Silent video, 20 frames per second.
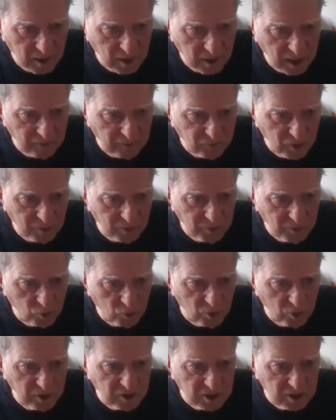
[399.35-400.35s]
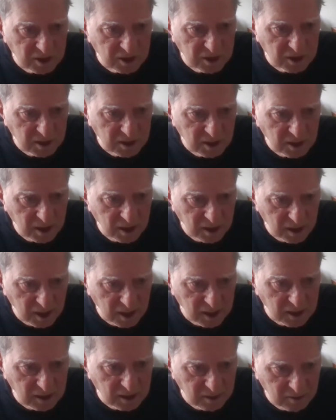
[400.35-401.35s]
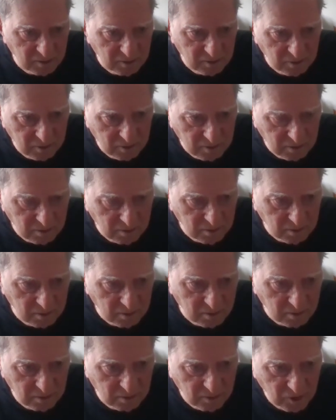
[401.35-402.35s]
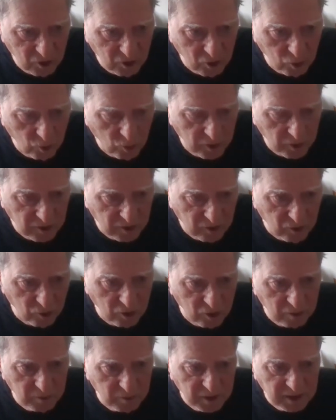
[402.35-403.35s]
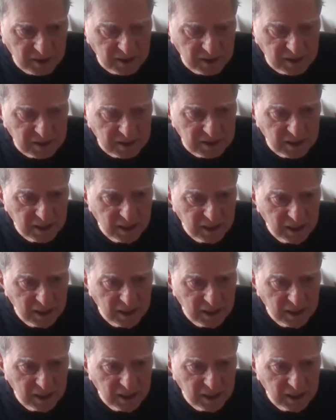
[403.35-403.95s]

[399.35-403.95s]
halfway up the ridges and, and then go where you're going because